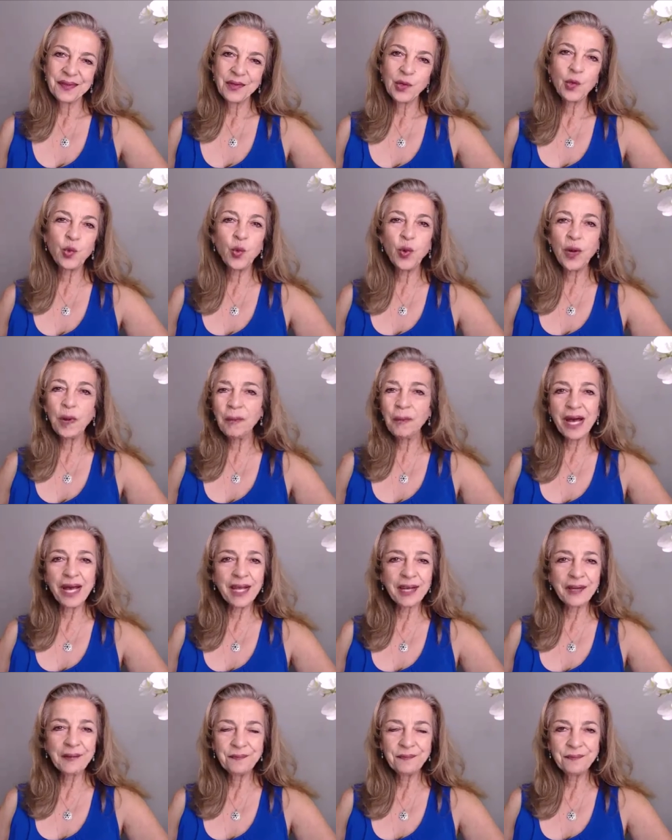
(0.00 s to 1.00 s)
Who am
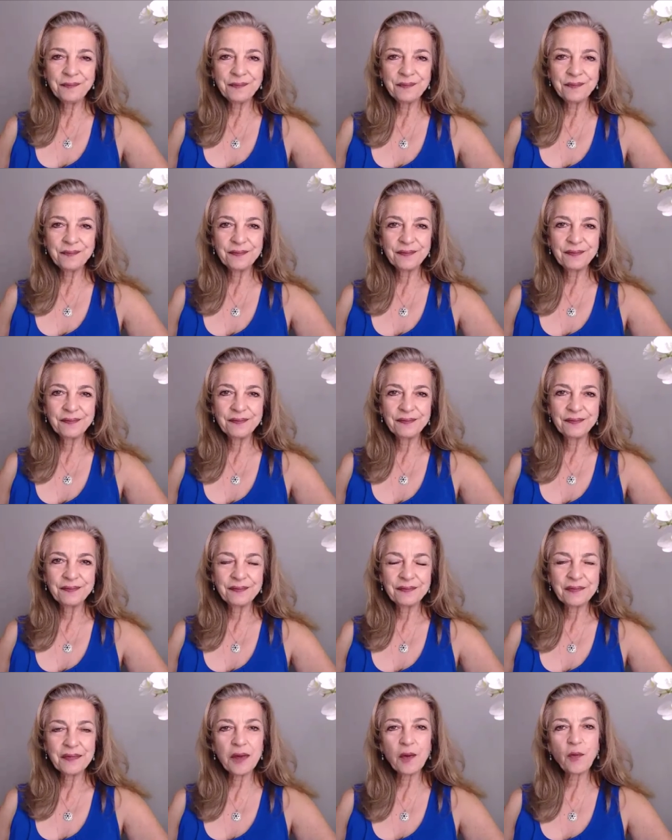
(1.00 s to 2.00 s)
I?
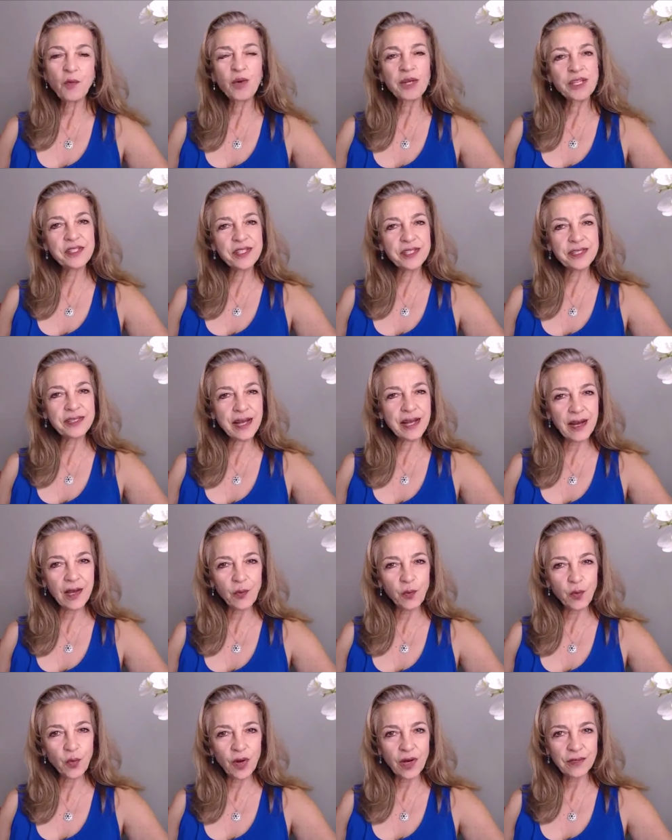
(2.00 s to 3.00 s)
And what is it that I
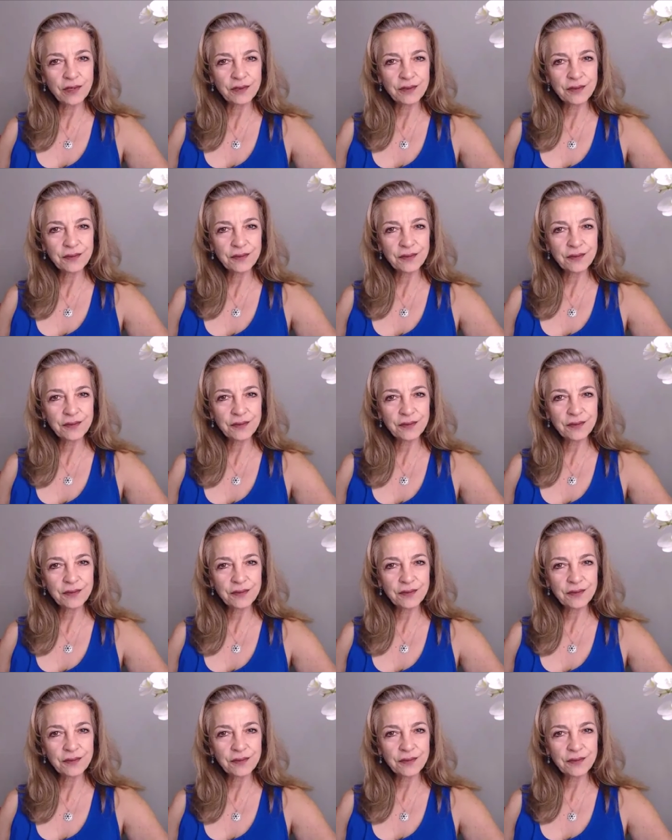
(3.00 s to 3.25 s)
want?